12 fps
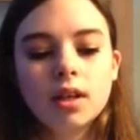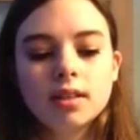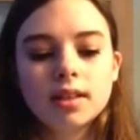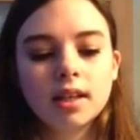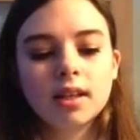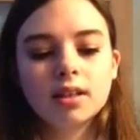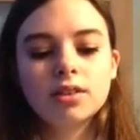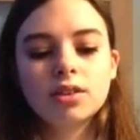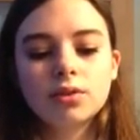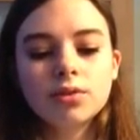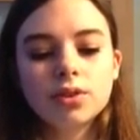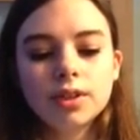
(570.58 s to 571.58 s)
Second,
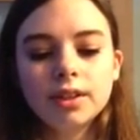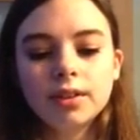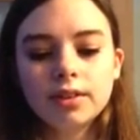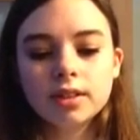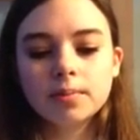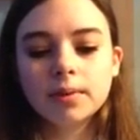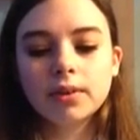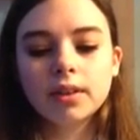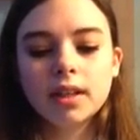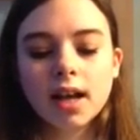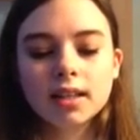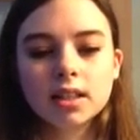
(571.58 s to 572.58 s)
don't treat their
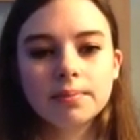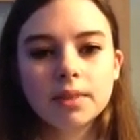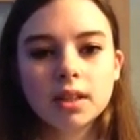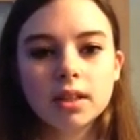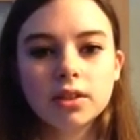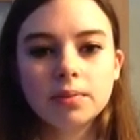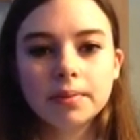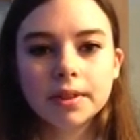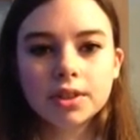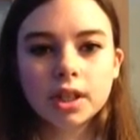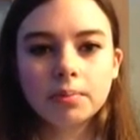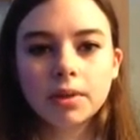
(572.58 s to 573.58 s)
disability as something they should be
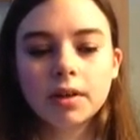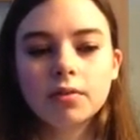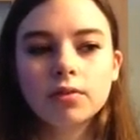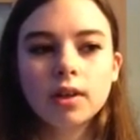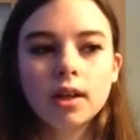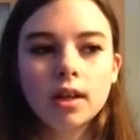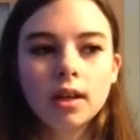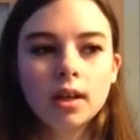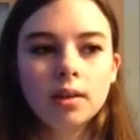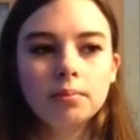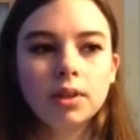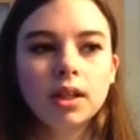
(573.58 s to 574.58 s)
ashamed of,
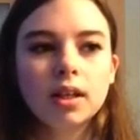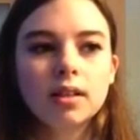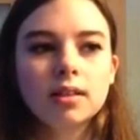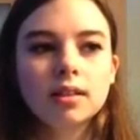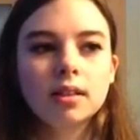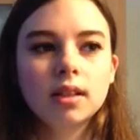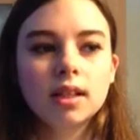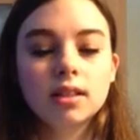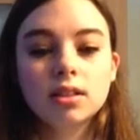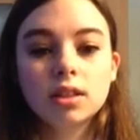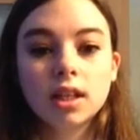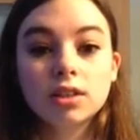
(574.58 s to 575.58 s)
because
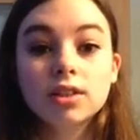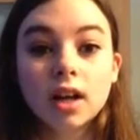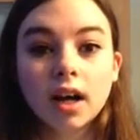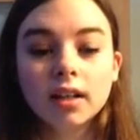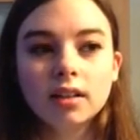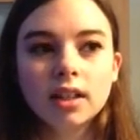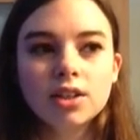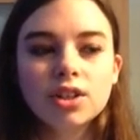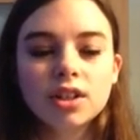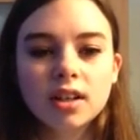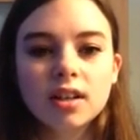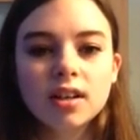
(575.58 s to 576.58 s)
it's not. They
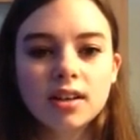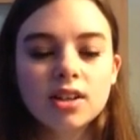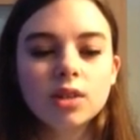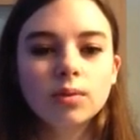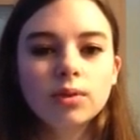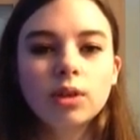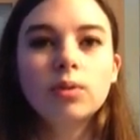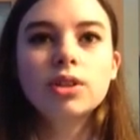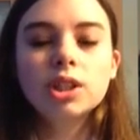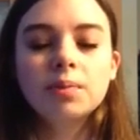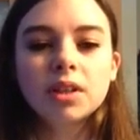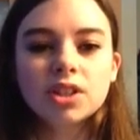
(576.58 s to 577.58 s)
shouldn't. So no one
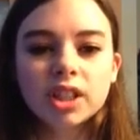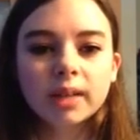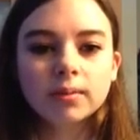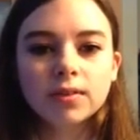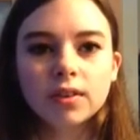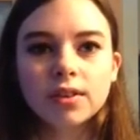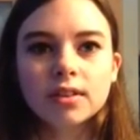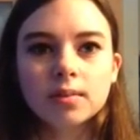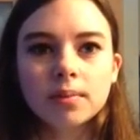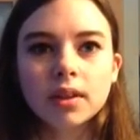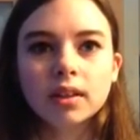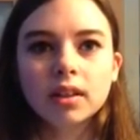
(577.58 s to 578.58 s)
should be ashamed of their
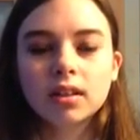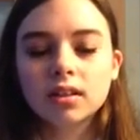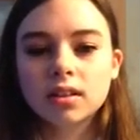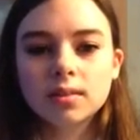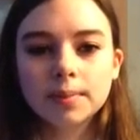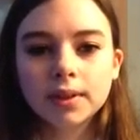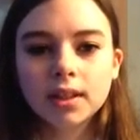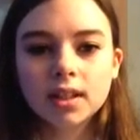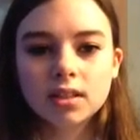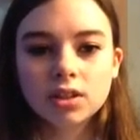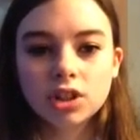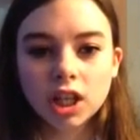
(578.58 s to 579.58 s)
disability. The disability
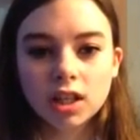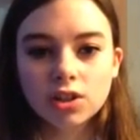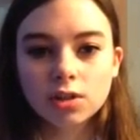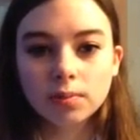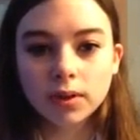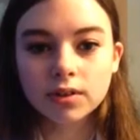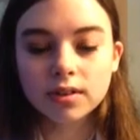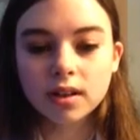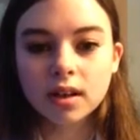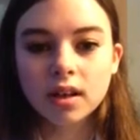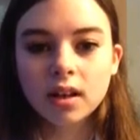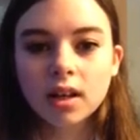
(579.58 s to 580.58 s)
doesn't change the
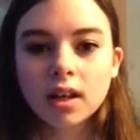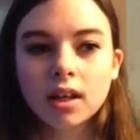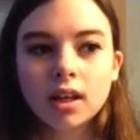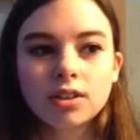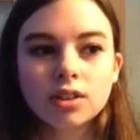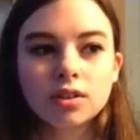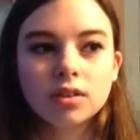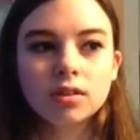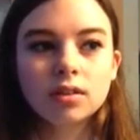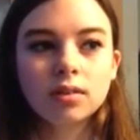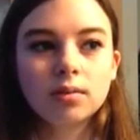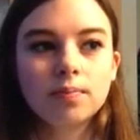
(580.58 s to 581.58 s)
person. It's
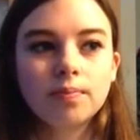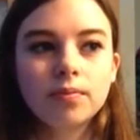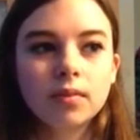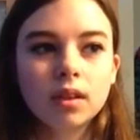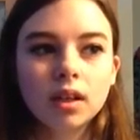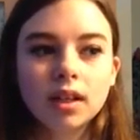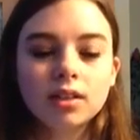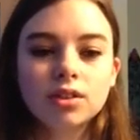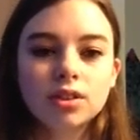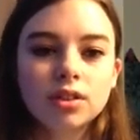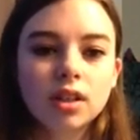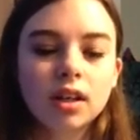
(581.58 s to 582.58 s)

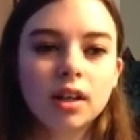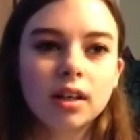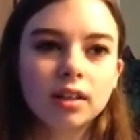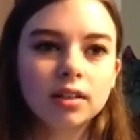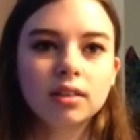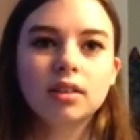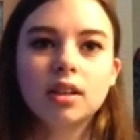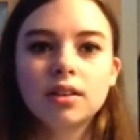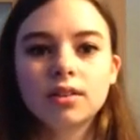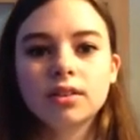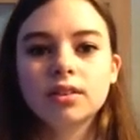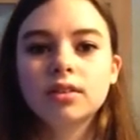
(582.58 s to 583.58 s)
just
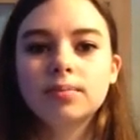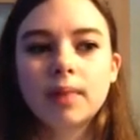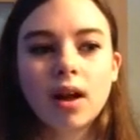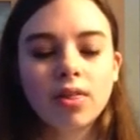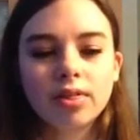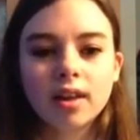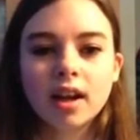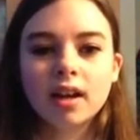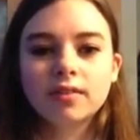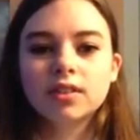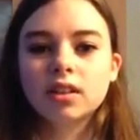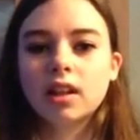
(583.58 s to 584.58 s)
another mountain they
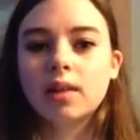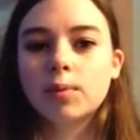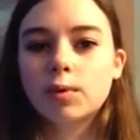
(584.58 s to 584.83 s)
have to climb